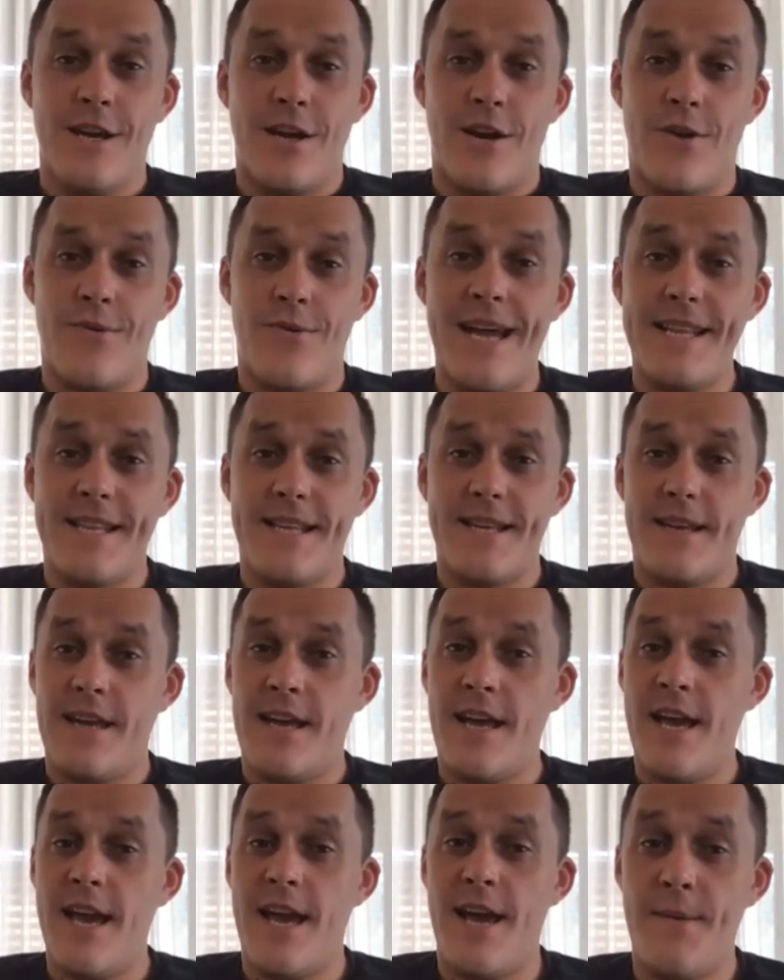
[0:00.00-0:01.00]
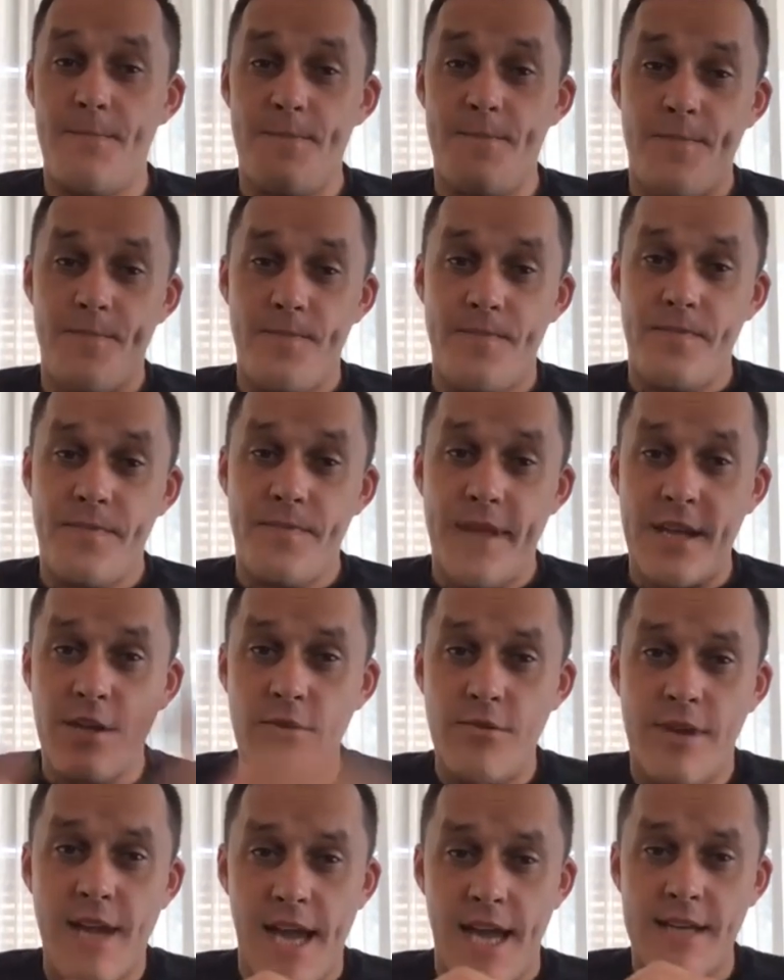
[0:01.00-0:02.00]
All right. Thank
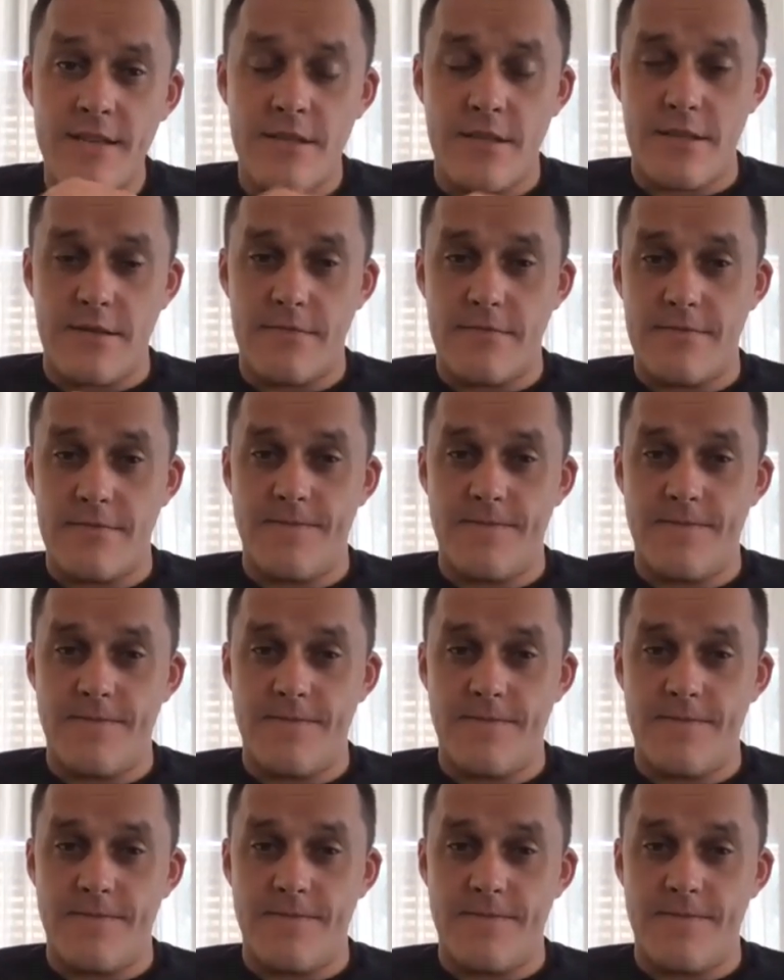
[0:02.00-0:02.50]
you, guys.